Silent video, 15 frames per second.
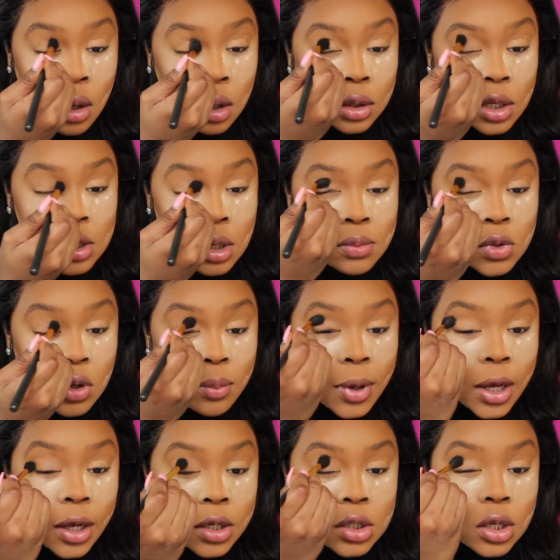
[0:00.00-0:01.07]
Unless I'm doing
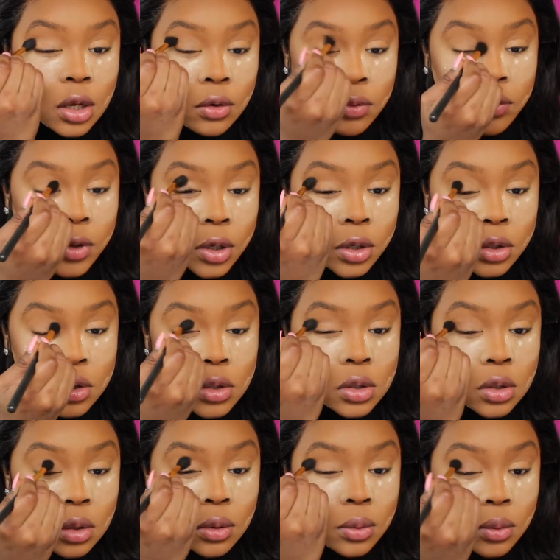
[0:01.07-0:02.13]
my eyeshadow first,
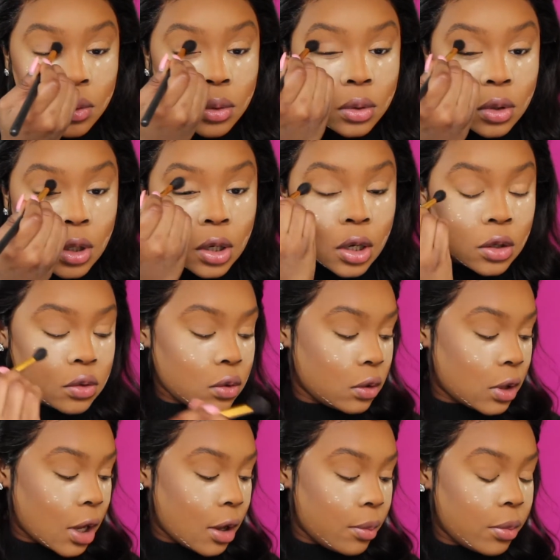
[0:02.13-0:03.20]
then I'll do
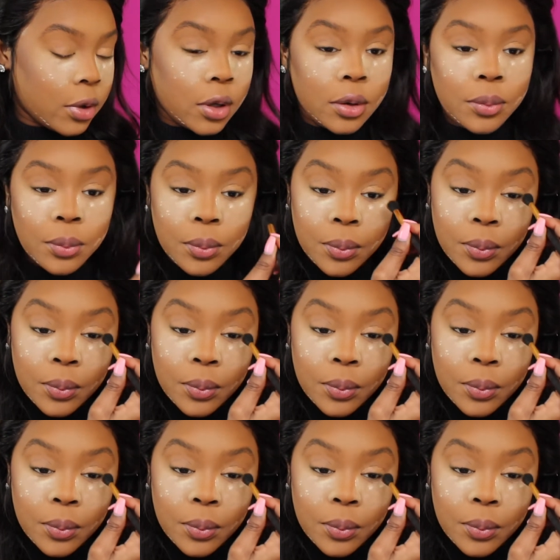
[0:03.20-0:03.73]
that, but